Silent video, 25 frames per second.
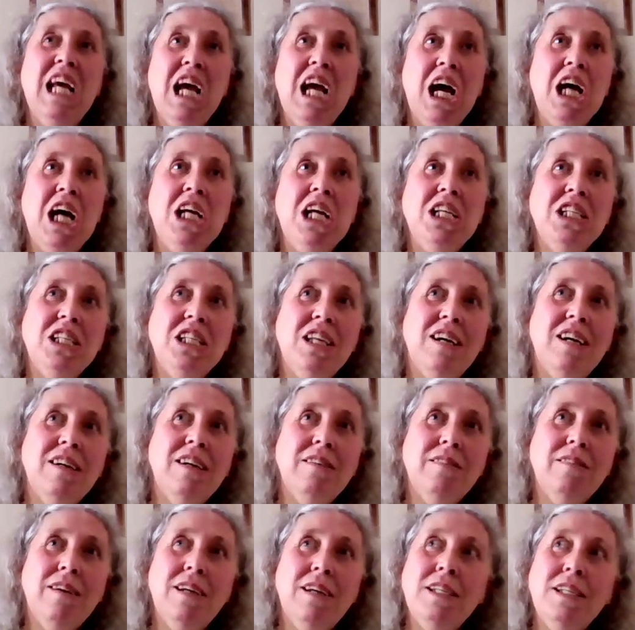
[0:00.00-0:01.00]
And
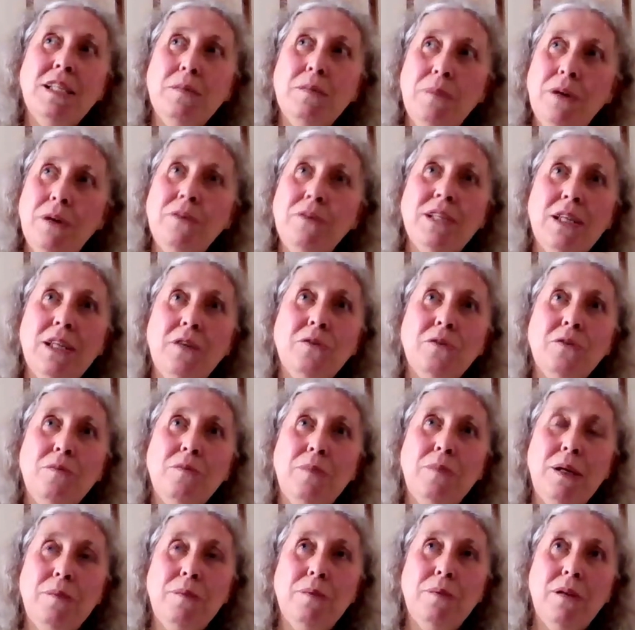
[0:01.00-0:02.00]
I suppose a lot
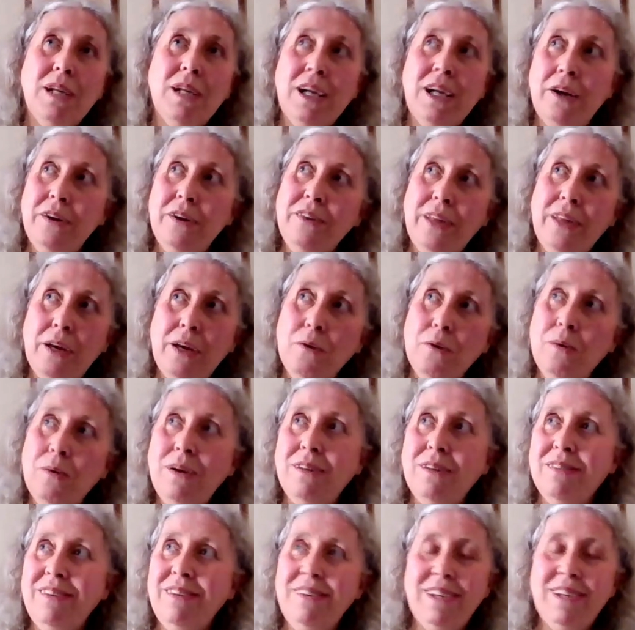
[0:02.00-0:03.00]
of people are going to think,
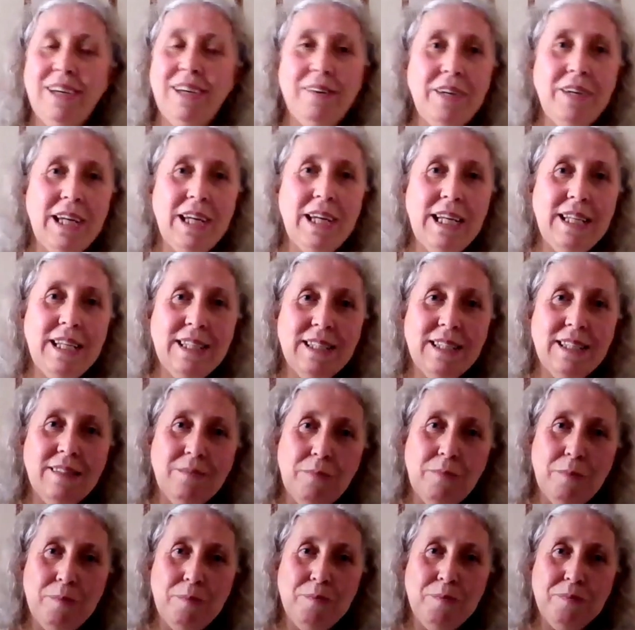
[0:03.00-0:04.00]
well, you know,
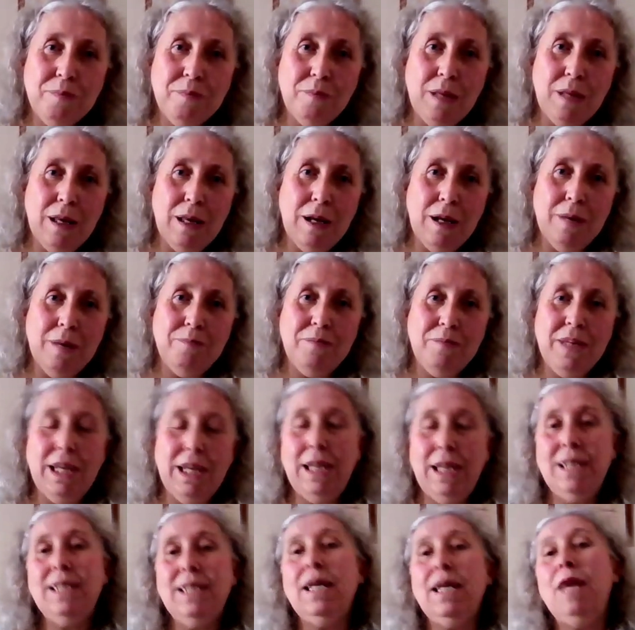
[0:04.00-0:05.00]
he's
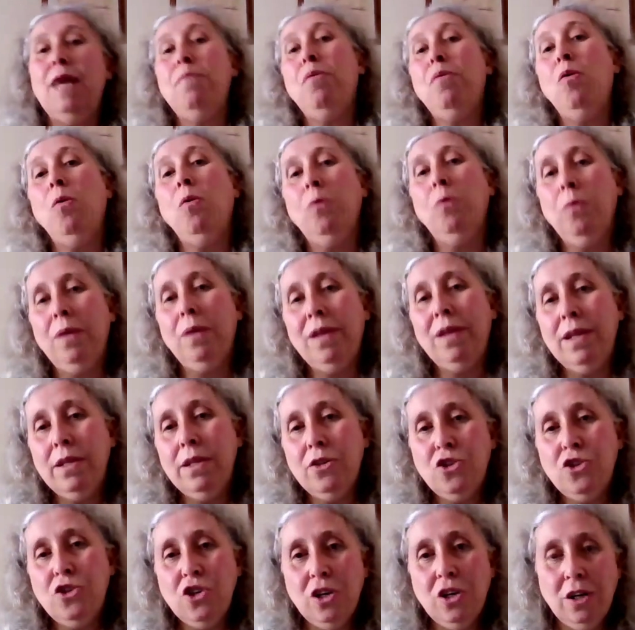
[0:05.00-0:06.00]
important
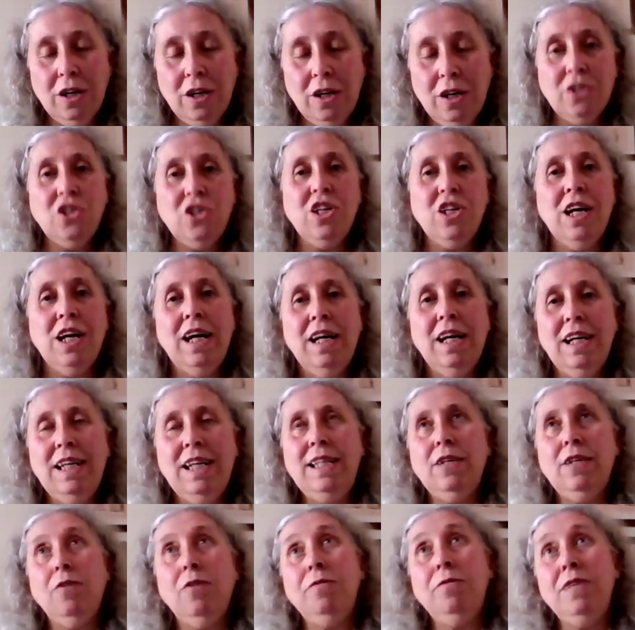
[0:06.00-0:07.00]
within the church.
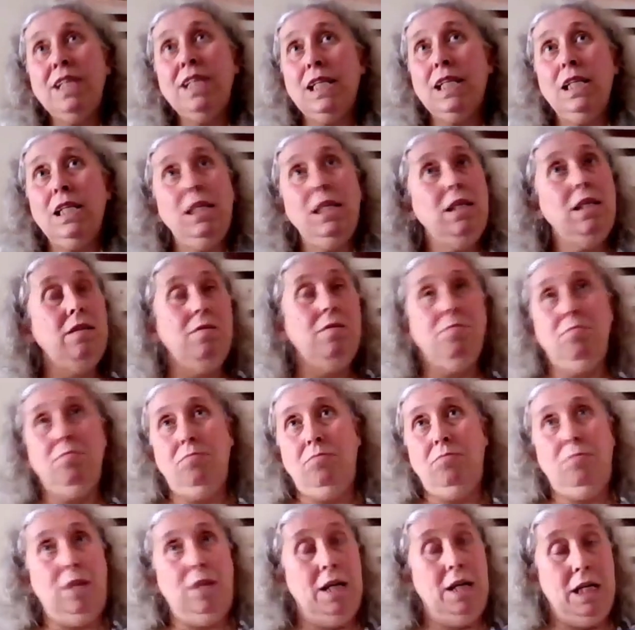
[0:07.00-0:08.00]
He's obviously
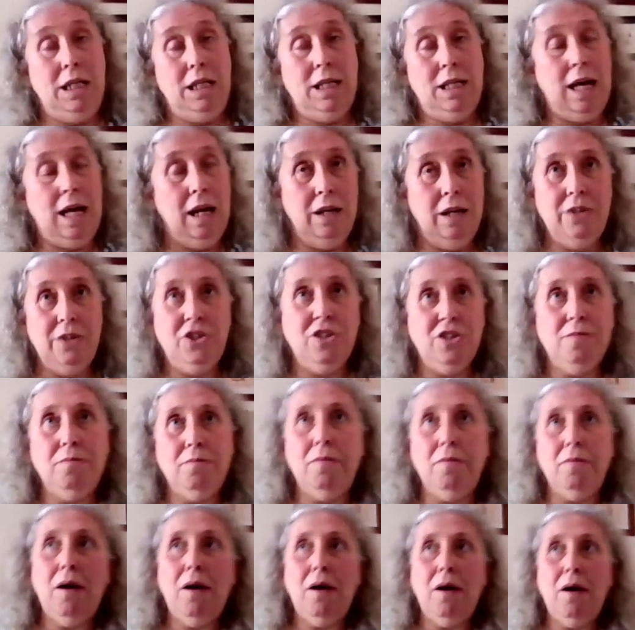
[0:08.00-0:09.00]
an
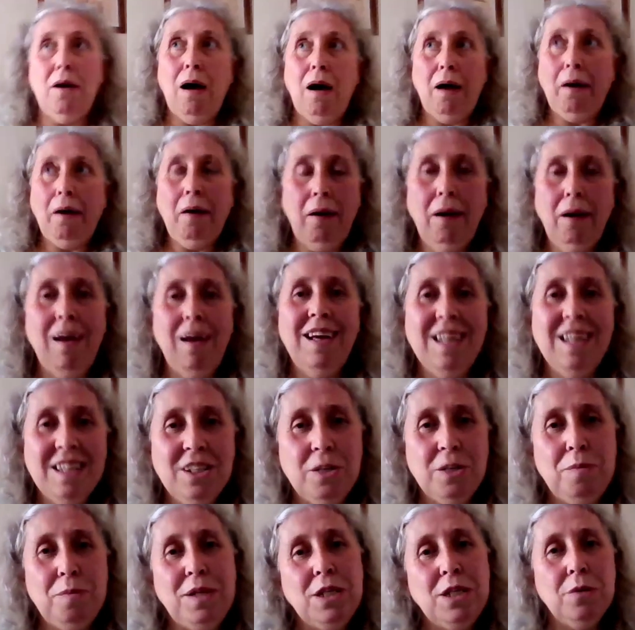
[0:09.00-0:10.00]
intelligent man to
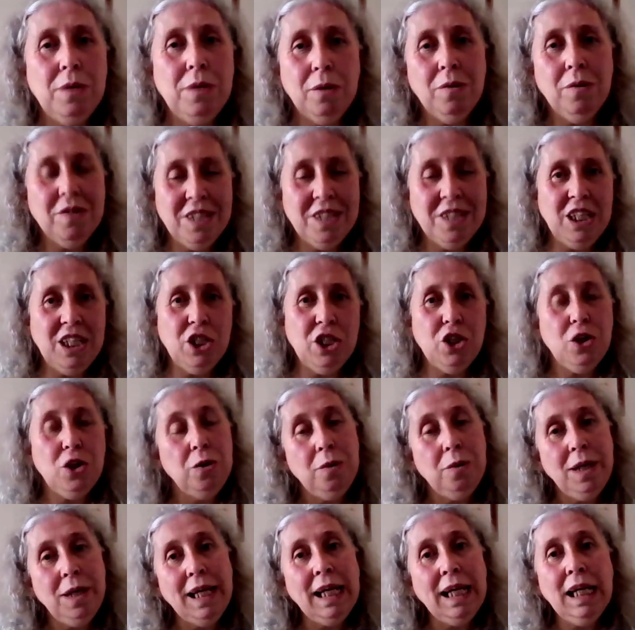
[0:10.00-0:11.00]
be doing what he's
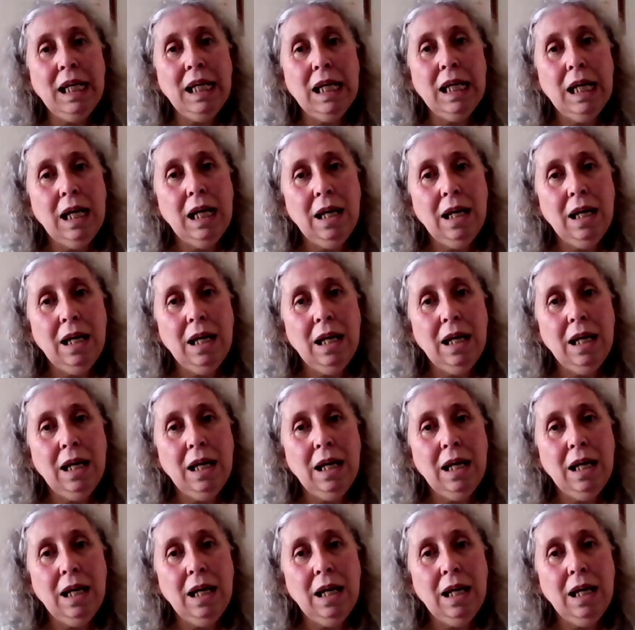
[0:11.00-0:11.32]
doing.